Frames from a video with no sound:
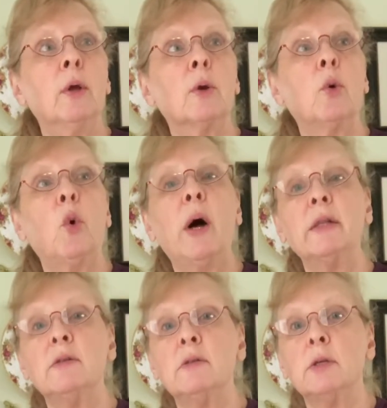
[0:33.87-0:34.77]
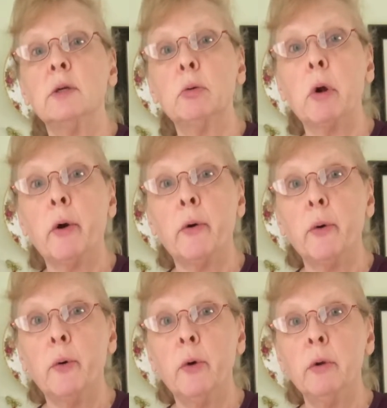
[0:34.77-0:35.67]
quad
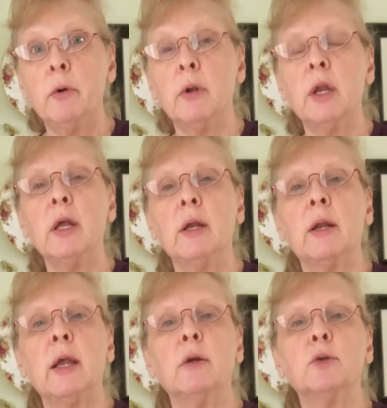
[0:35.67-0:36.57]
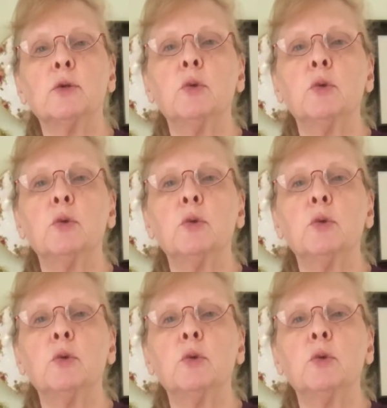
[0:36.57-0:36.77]
zero knitting needles,